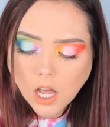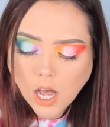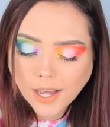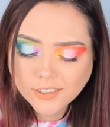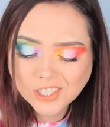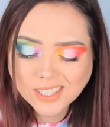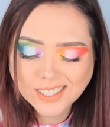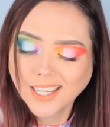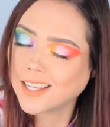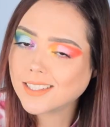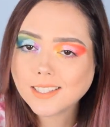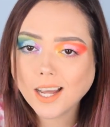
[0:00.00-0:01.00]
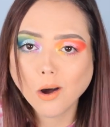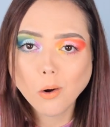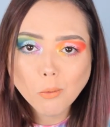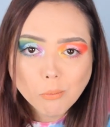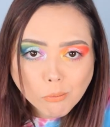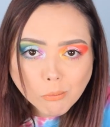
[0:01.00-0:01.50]
just to test
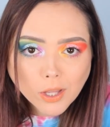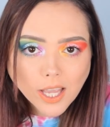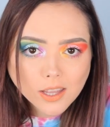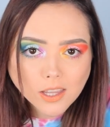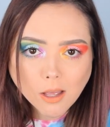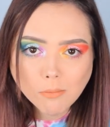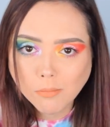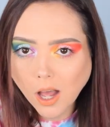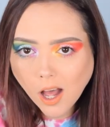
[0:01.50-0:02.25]
out, look at them.